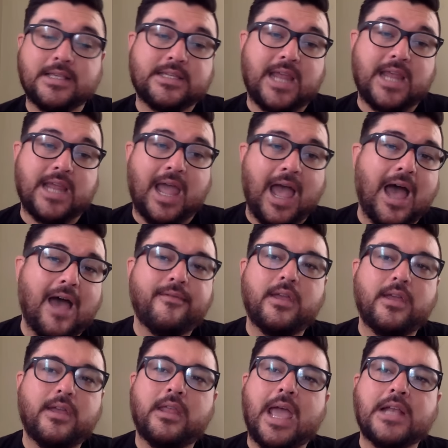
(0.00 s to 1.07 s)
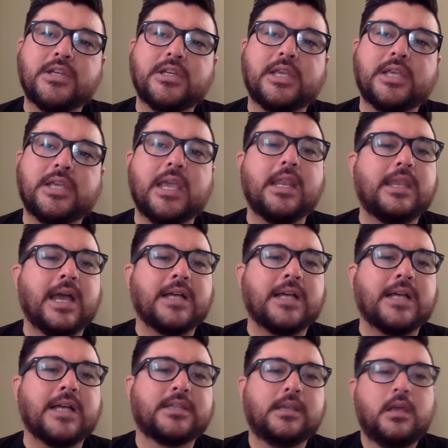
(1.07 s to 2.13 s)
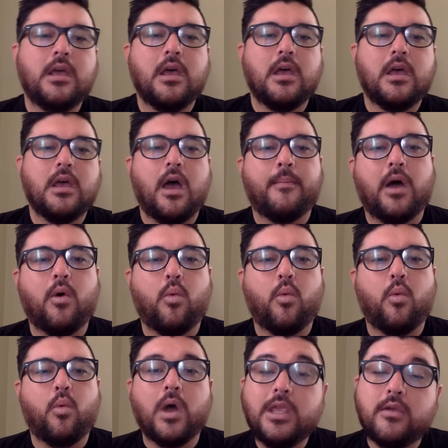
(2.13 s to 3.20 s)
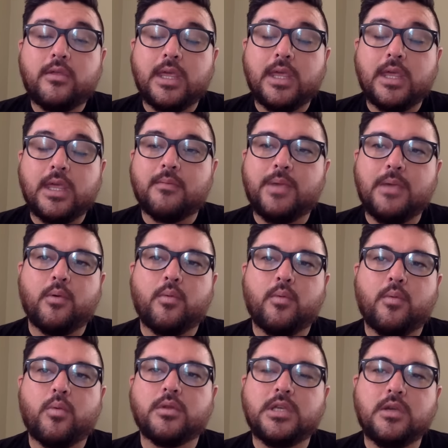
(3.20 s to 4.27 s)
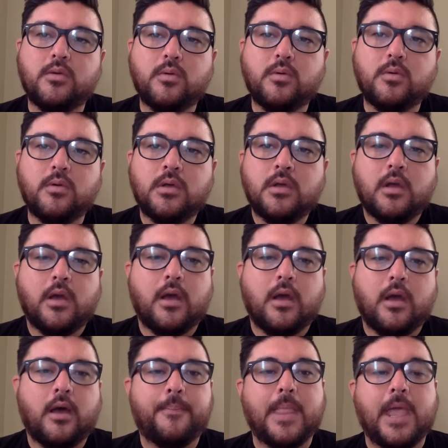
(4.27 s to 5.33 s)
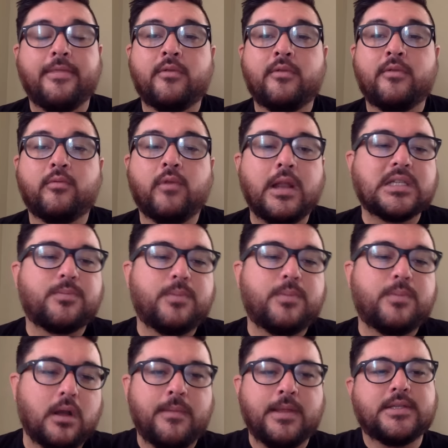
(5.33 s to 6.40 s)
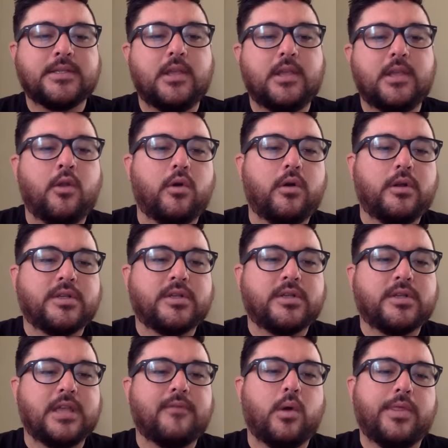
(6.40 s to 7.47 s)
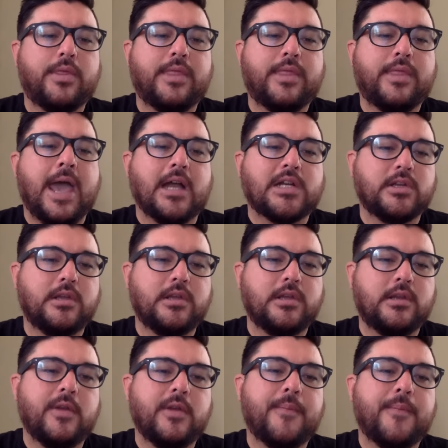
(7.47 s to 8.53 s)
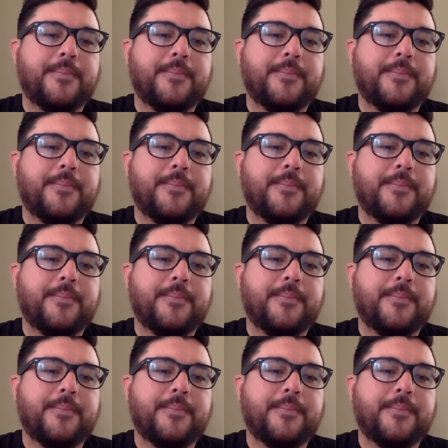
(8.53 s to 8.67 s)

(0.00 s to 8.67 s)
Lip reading: is to have an educated guess about what you think people will do, and then run experiments in order to discover what they actually do.